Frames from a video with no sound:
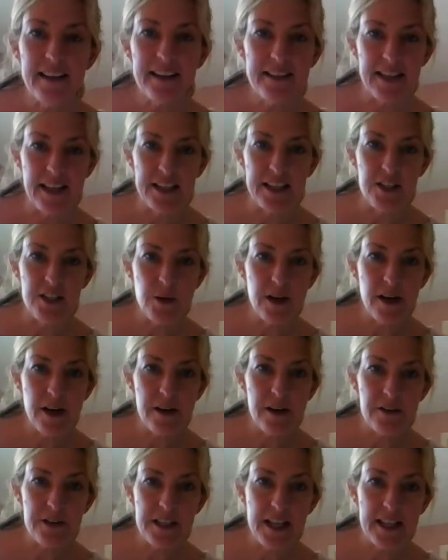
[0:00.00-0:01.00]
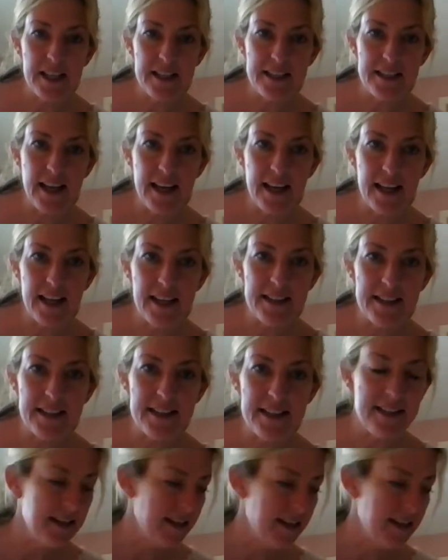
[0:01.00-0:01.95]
Did I do it under 10 seconds?